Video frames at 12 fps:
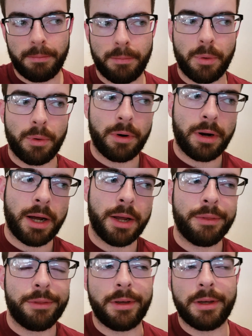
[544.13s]
more
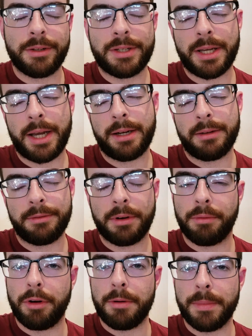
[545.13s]
on the side of
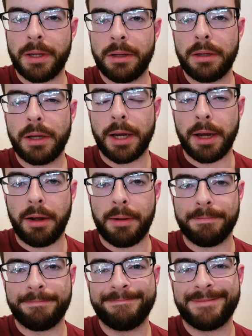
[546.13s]
aroma.
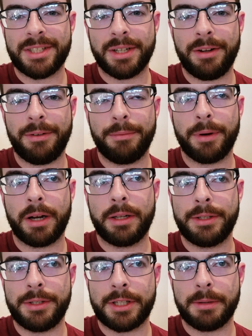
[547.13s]
Um, so we're going to
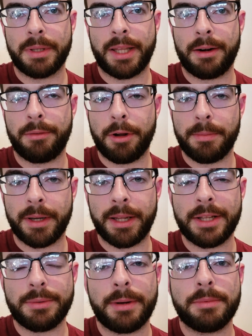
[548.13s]
lose some of that aroma. And
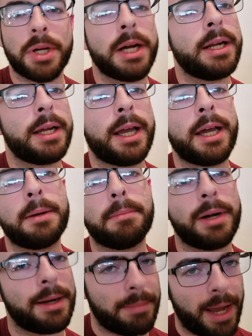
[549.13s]
that's what I'm trying to kind of
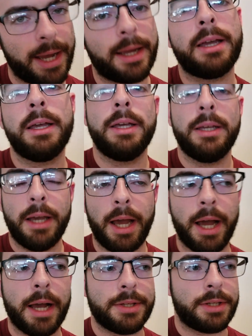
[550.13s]
bring back.
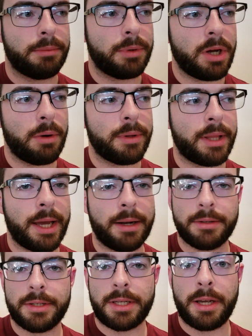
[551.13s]
Uh, so we'll go with
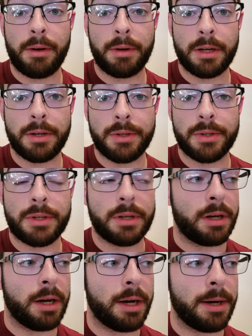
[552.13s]
that, see how it goes.
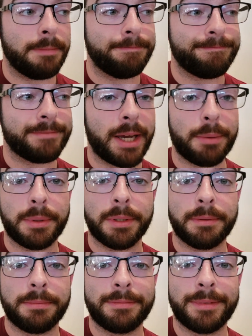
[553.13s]
Um, I
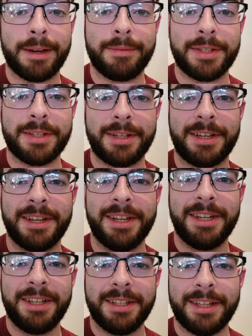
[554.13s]
will obviously
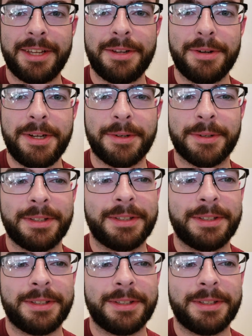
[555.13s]
let you know.